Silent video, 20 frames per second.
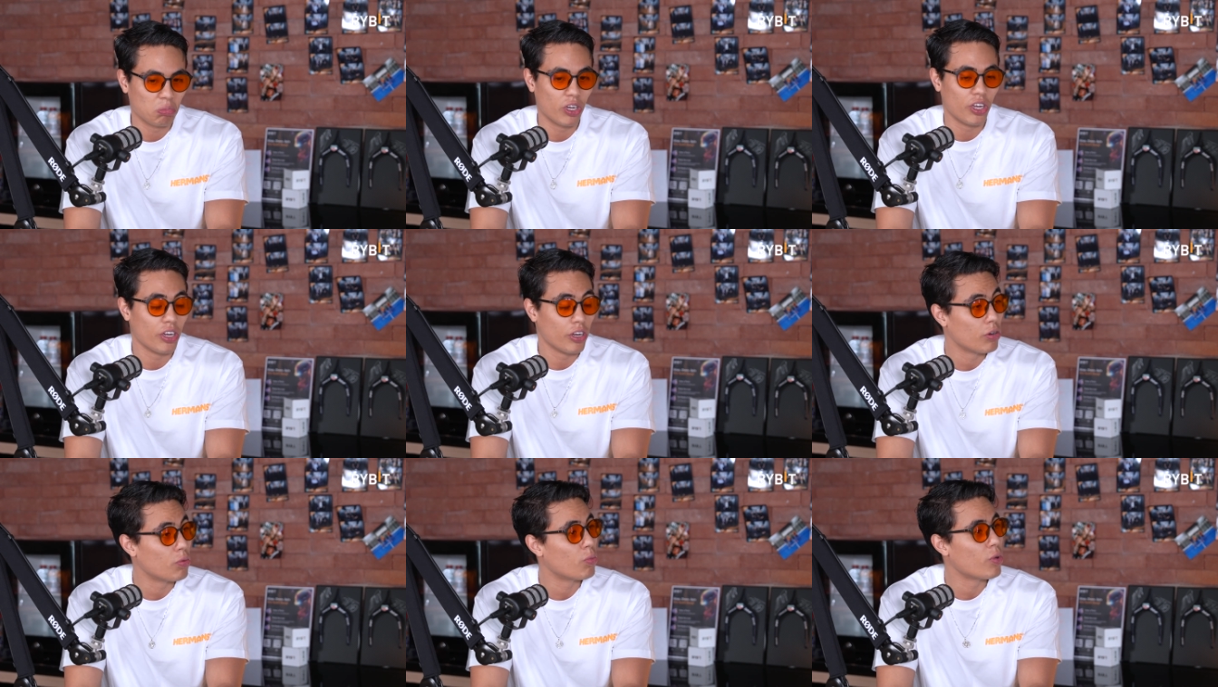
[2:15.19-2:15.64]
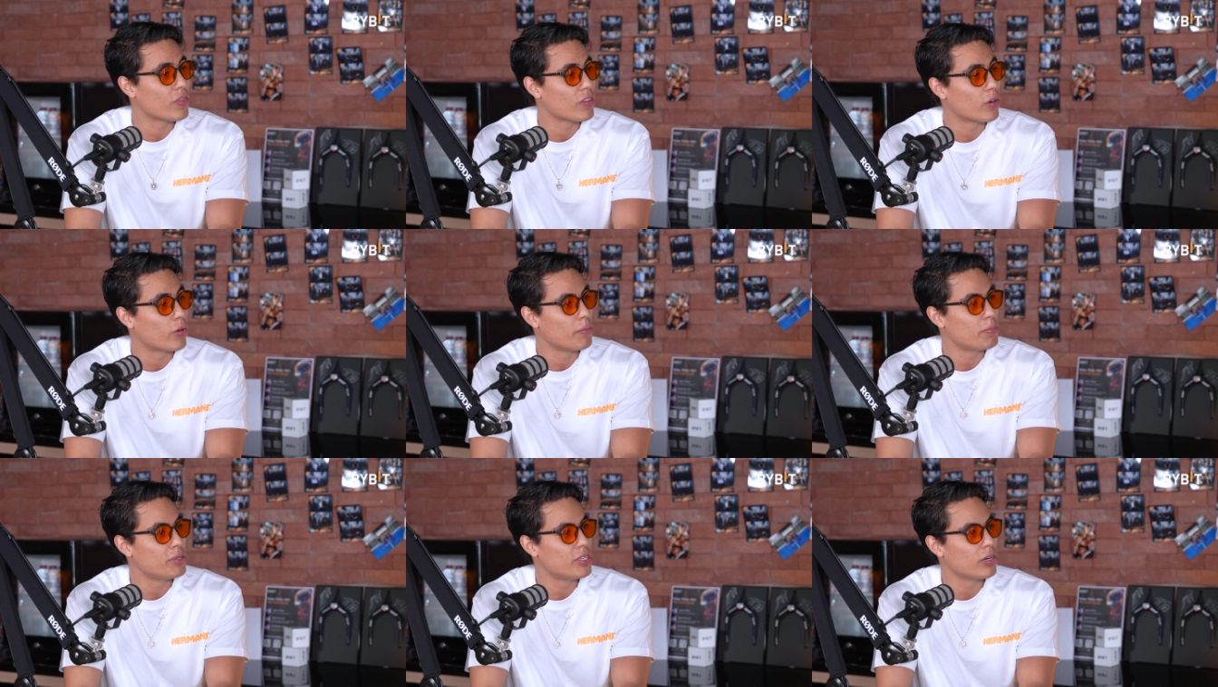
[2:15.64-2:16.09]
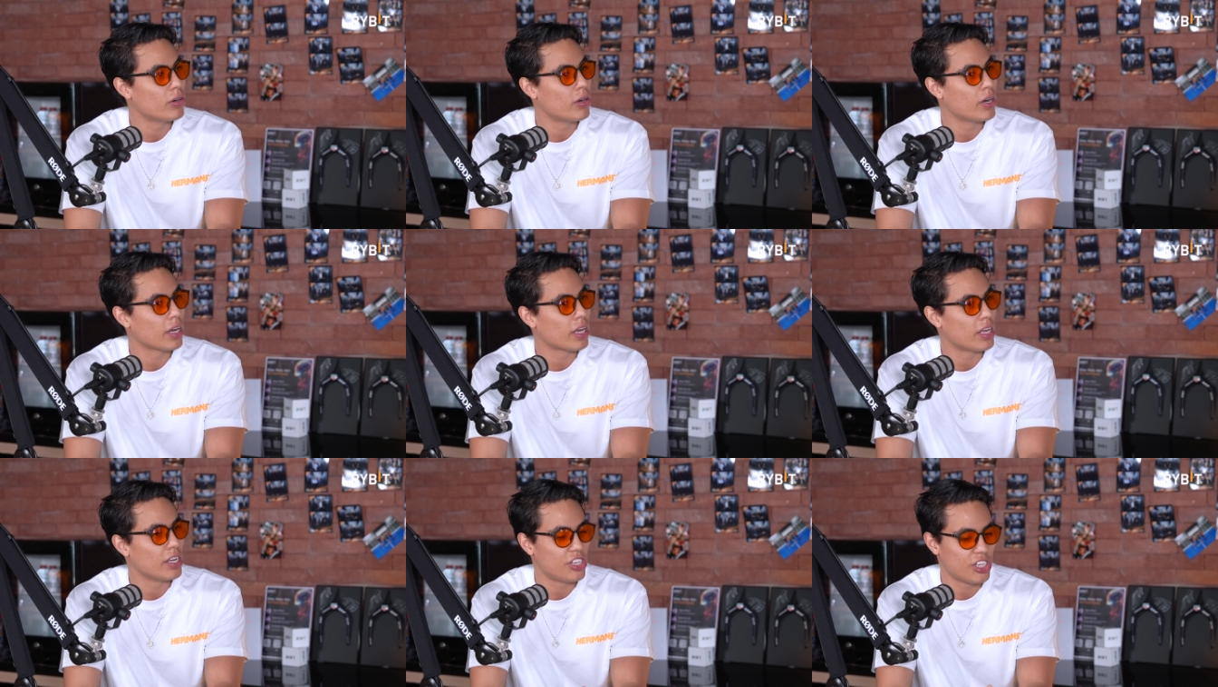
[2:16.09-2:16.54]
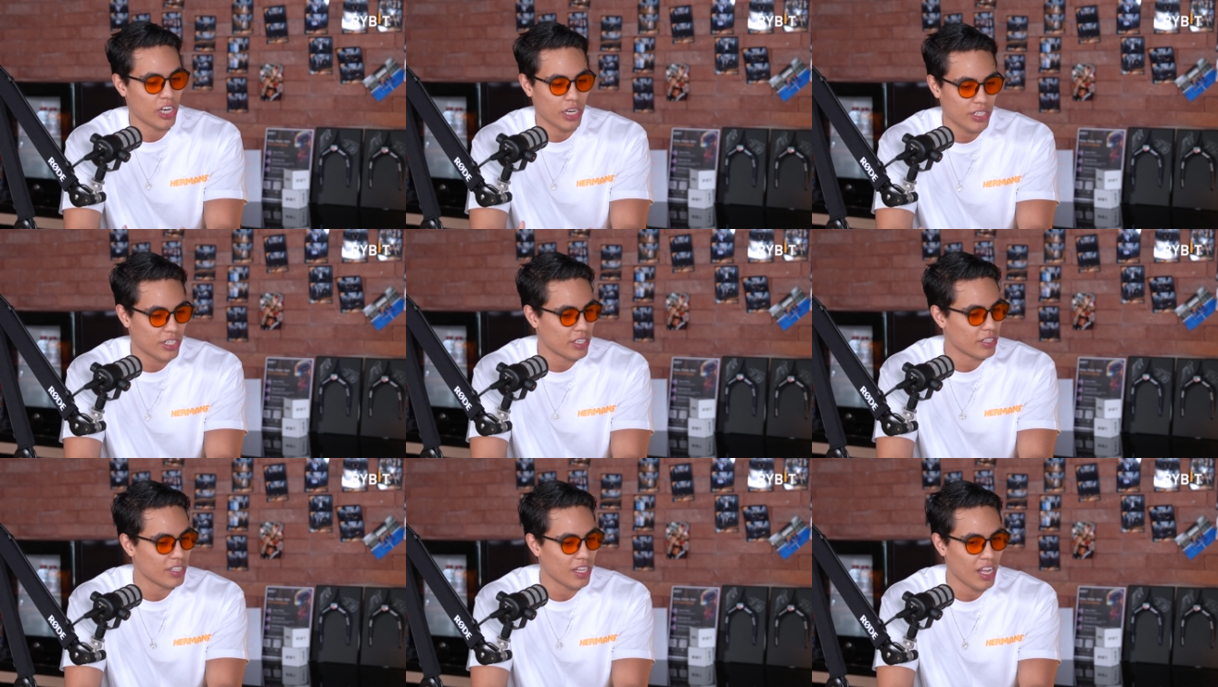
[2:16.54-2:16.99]
good with crypto and he
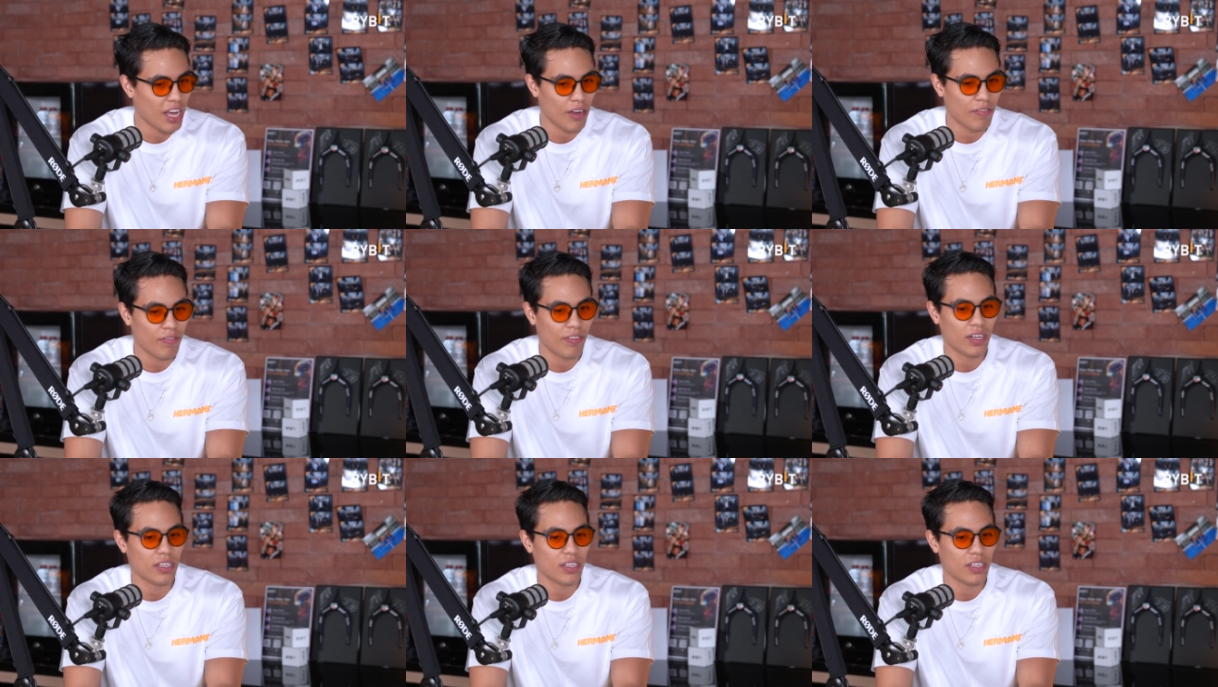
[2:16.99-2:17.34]
changed his life.